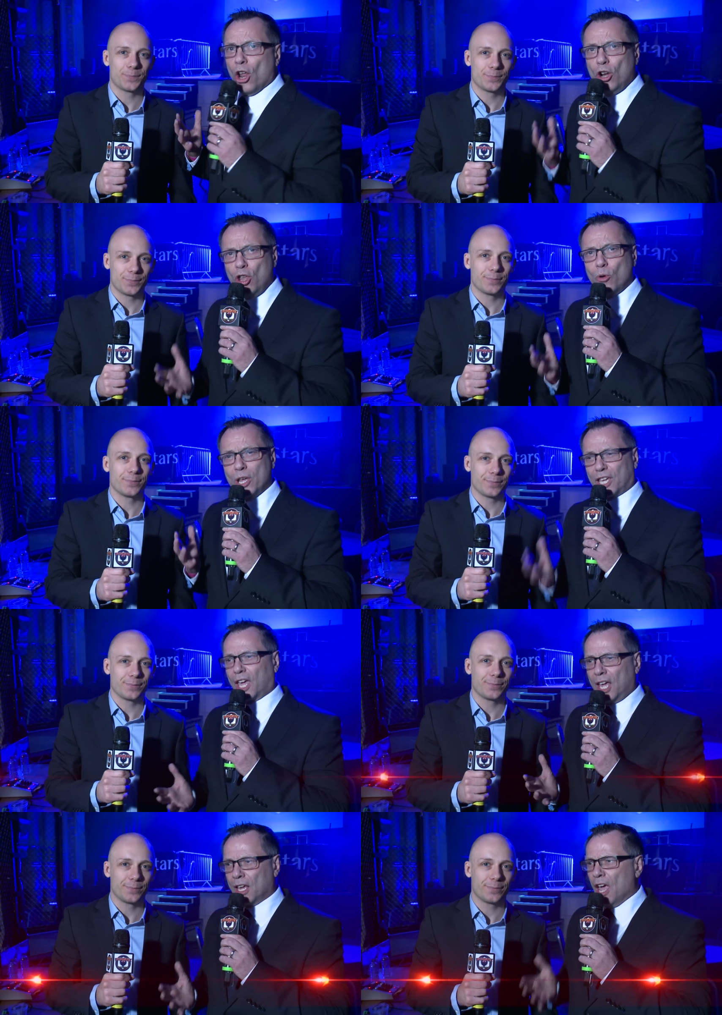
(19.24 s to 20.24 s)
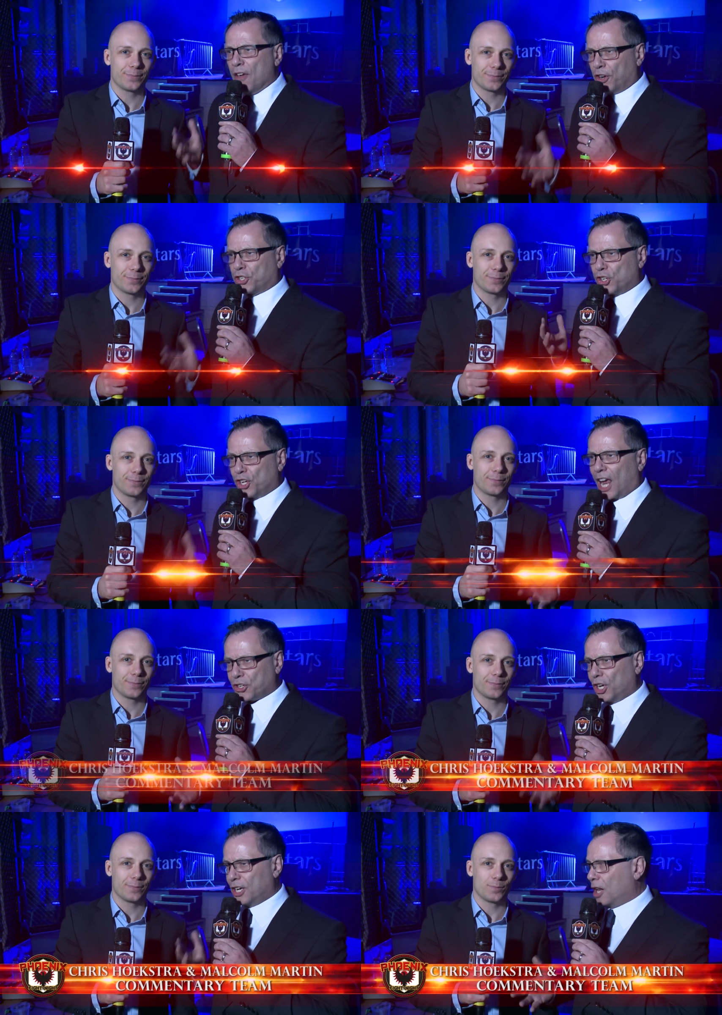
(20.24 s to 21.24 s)
Speaker 1: Louis King versus
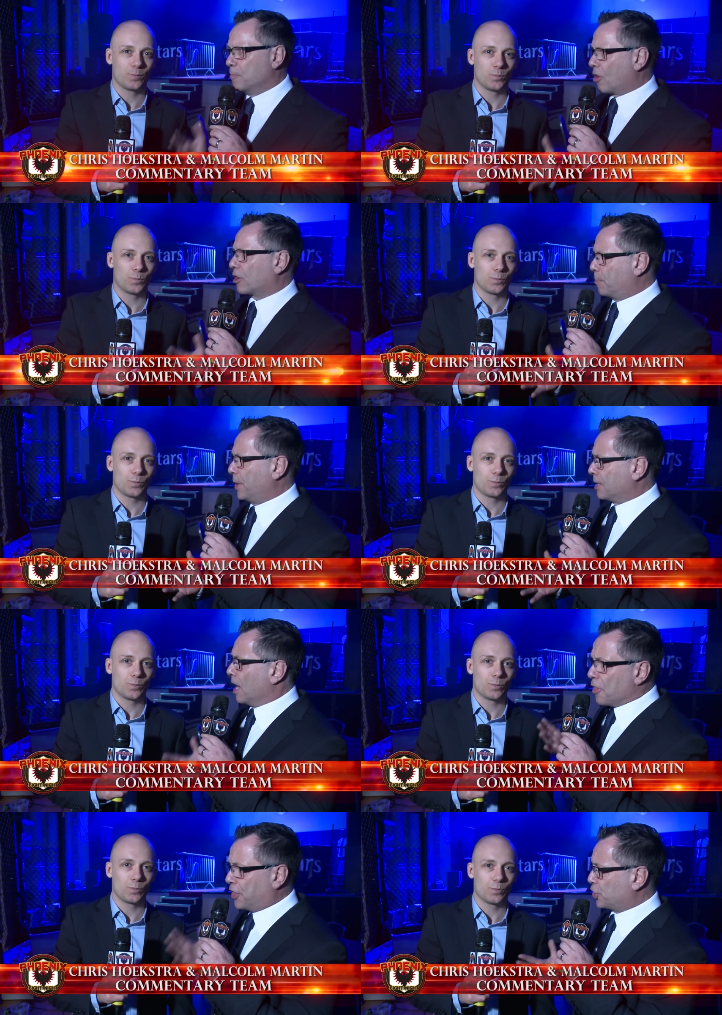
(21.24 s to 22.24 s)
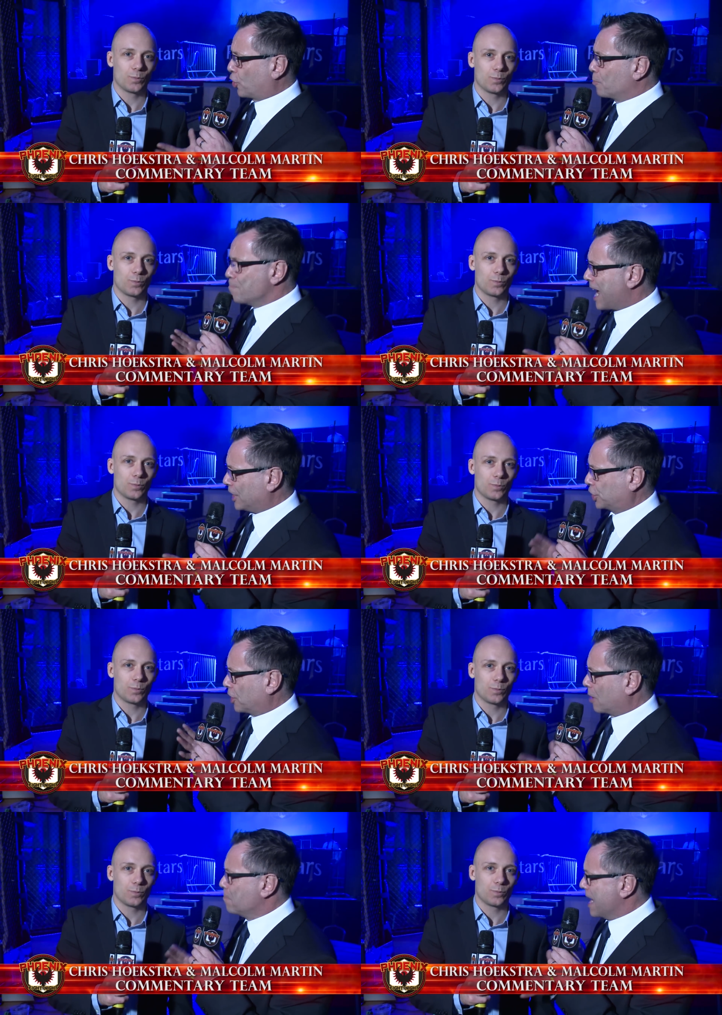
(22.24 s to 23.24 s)
Yassin El Morabit. This could
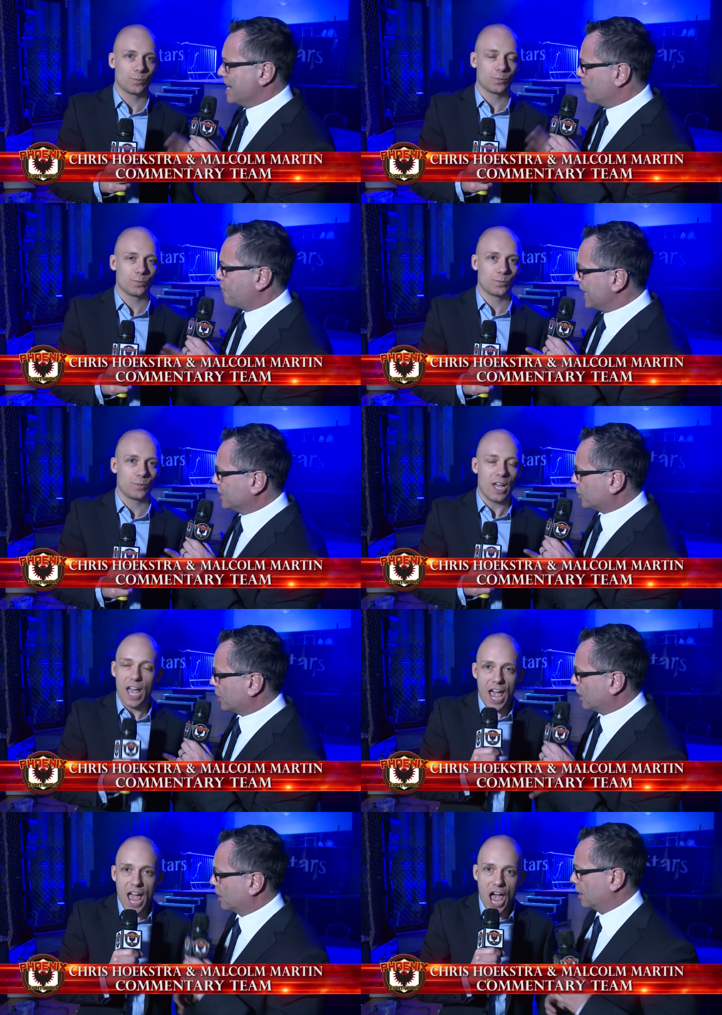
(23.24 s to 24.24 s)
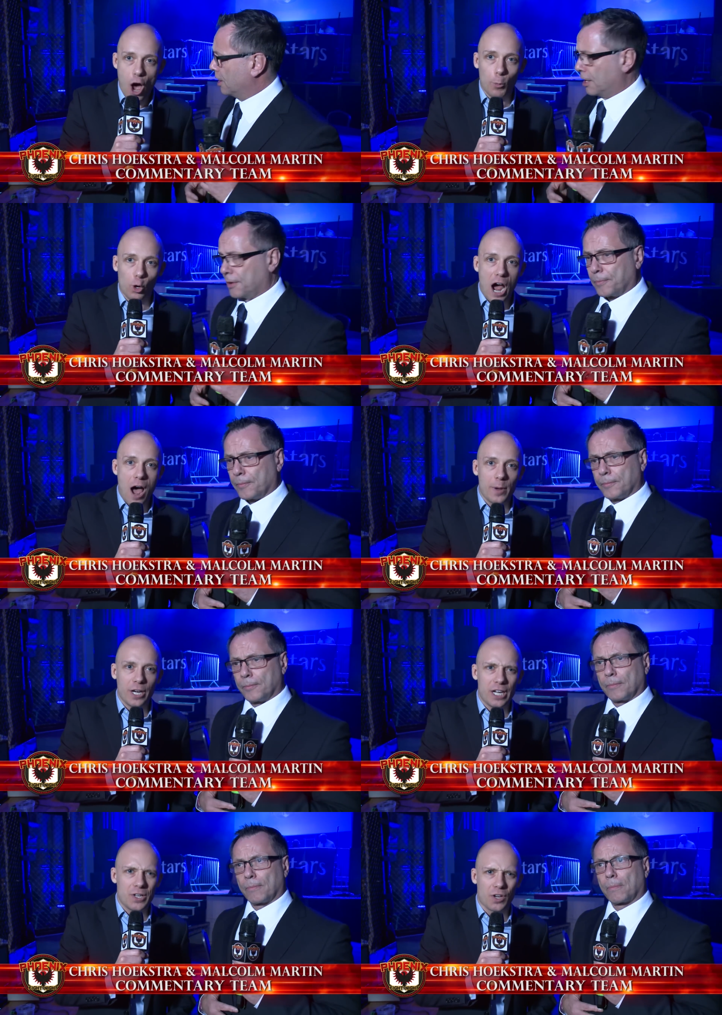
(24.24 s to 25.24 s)
match the main event. El
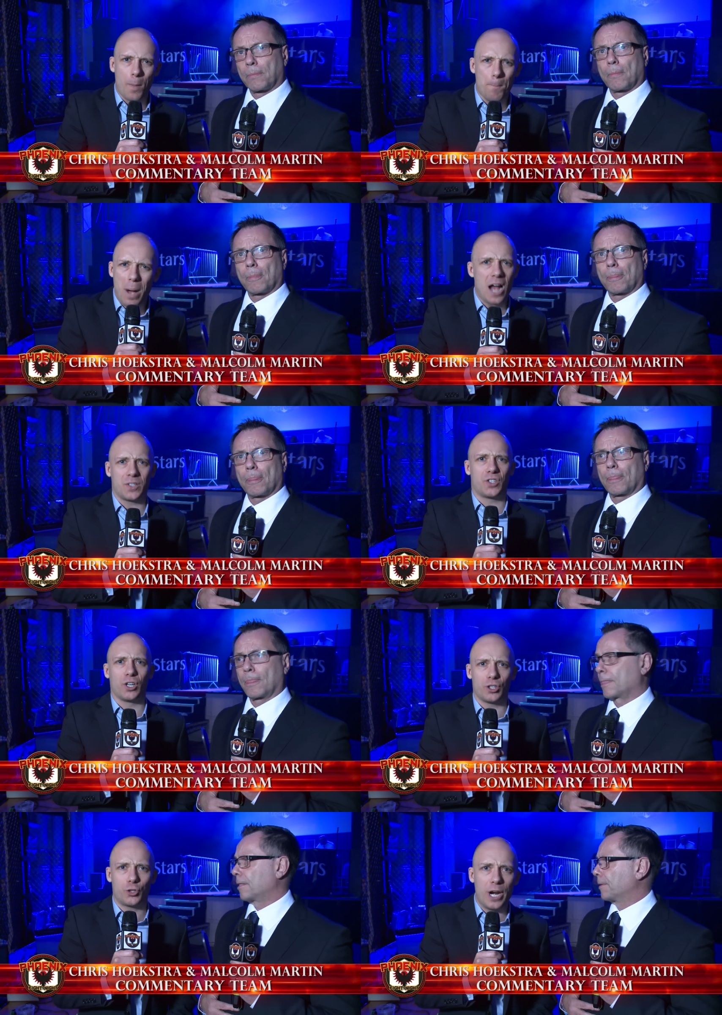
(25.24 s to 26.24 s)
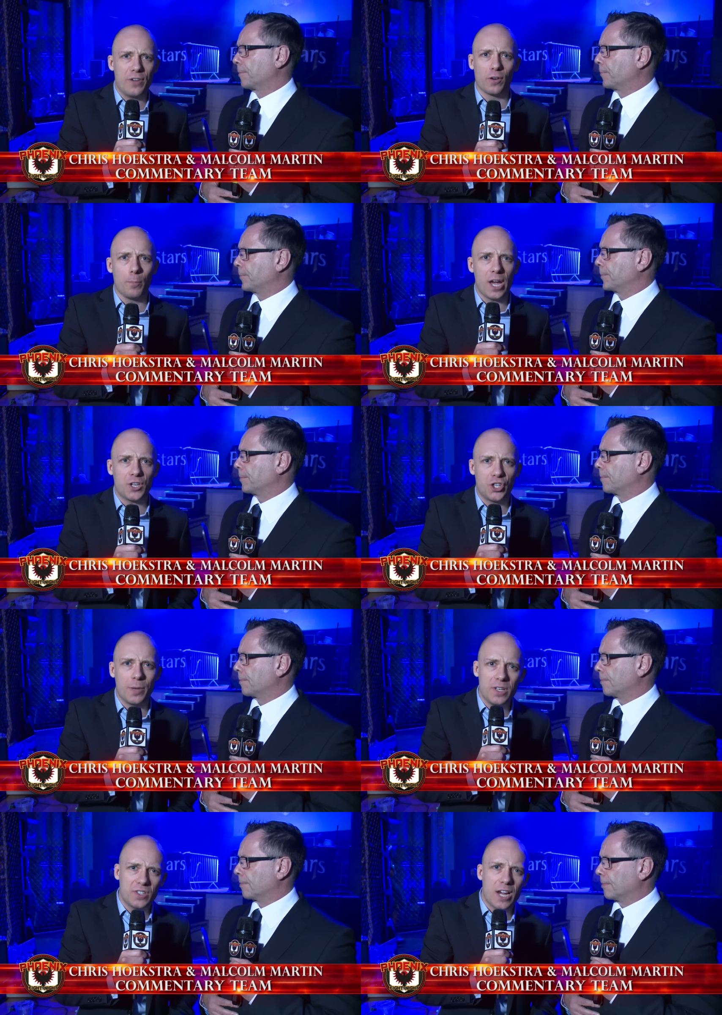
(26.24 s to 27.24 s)
Morabit
Speaker 2: is a monster. Trained from Mike's
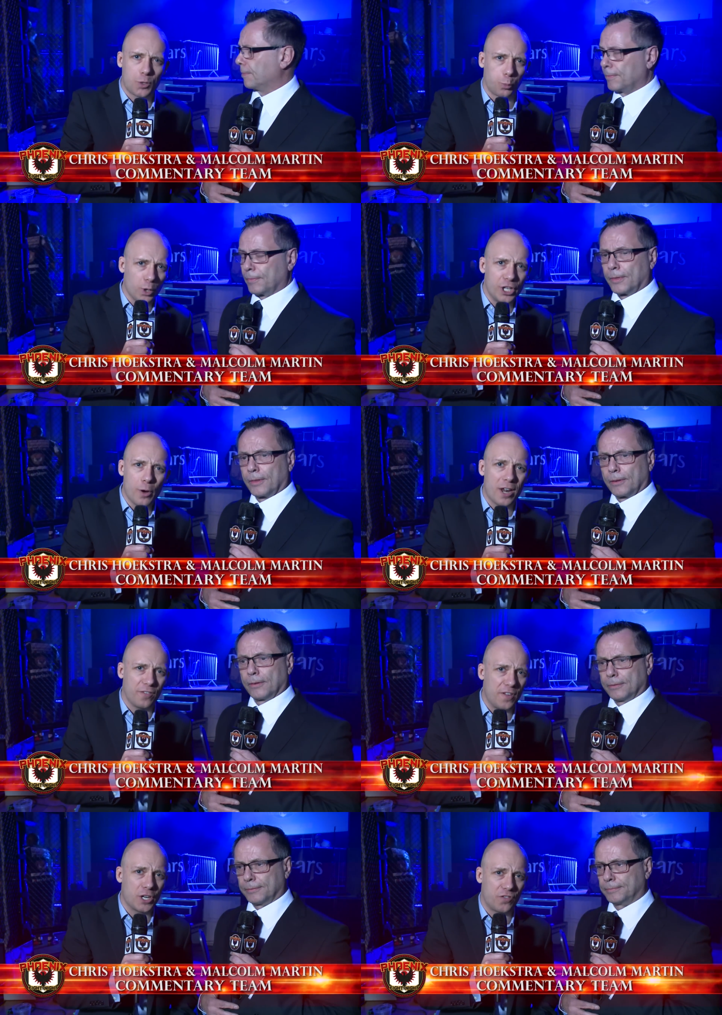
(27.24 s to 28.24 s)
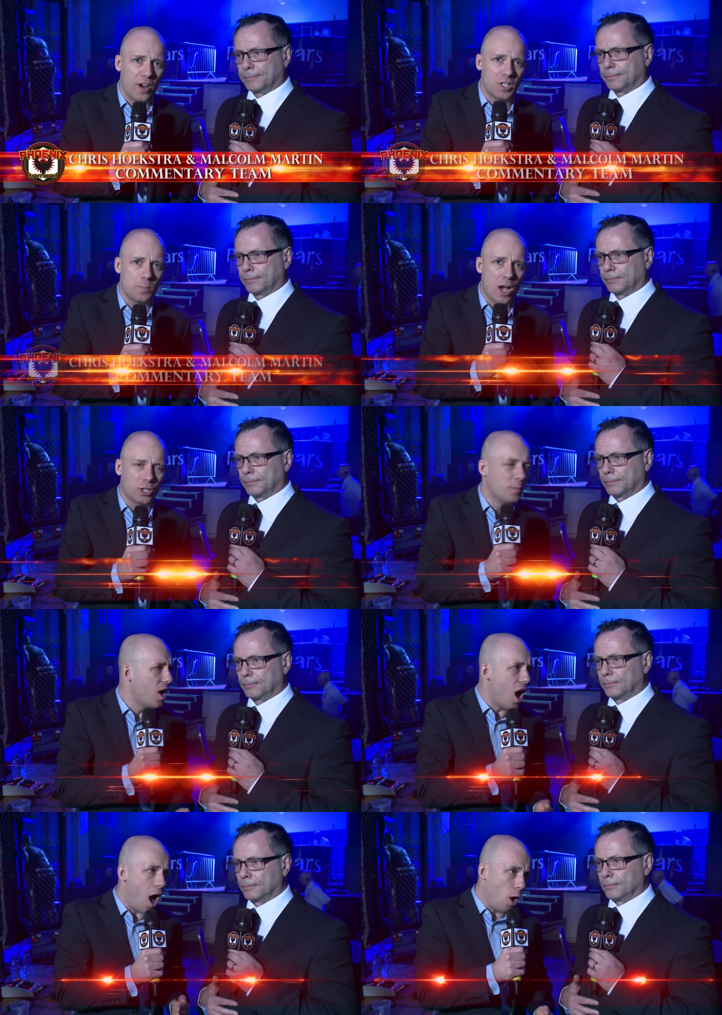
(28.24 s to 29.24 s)
gym, these guys really know how to finish fights, Malcolm.
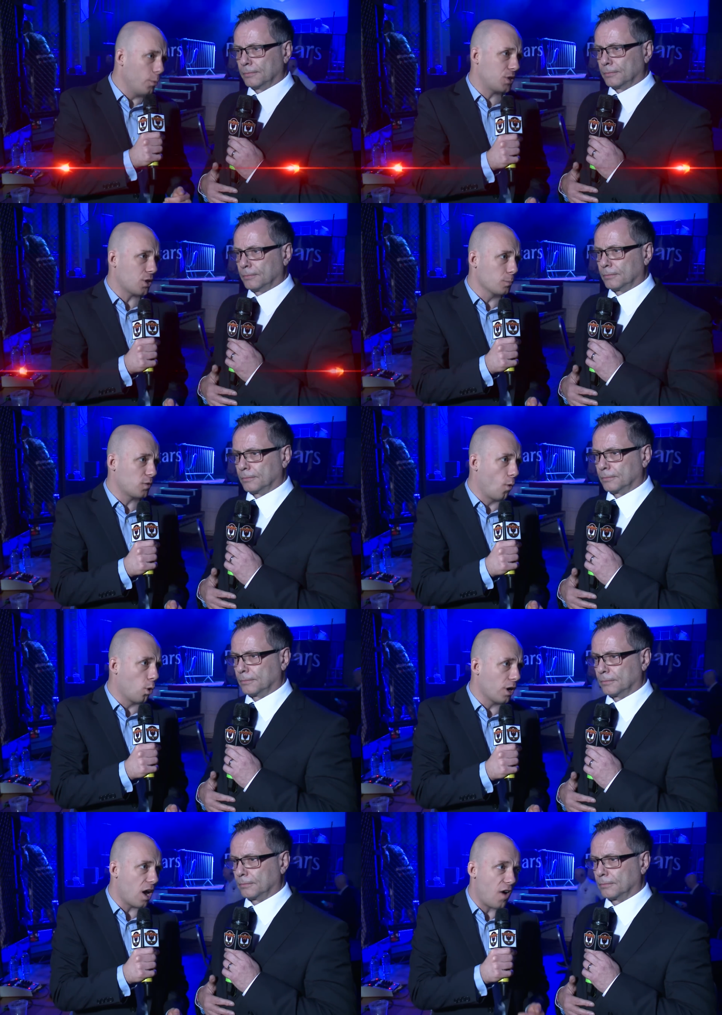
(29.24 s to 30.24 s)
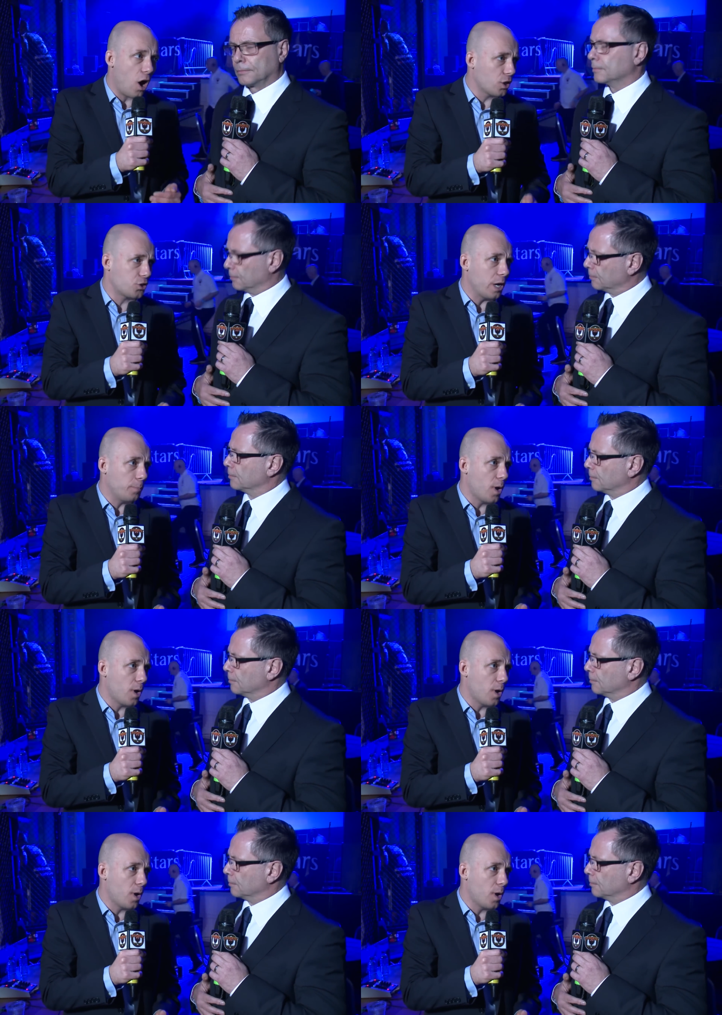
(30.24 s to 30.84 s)
Always comes forward off hard straight